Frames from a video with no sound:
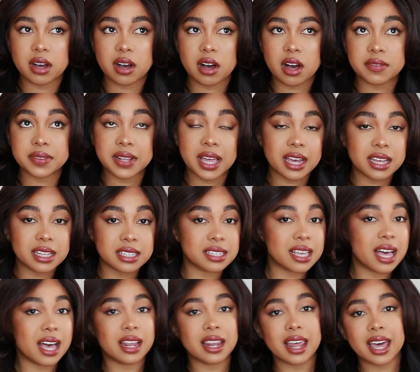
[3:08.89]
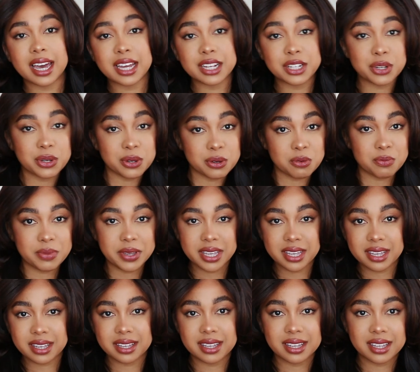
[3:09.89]
of like a like a two
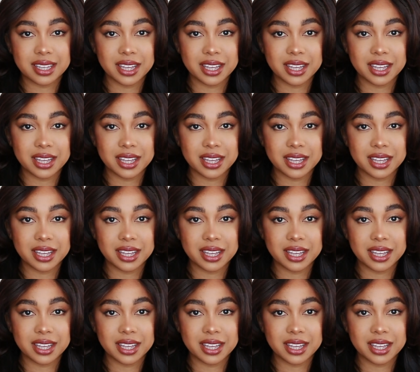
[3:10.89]
B.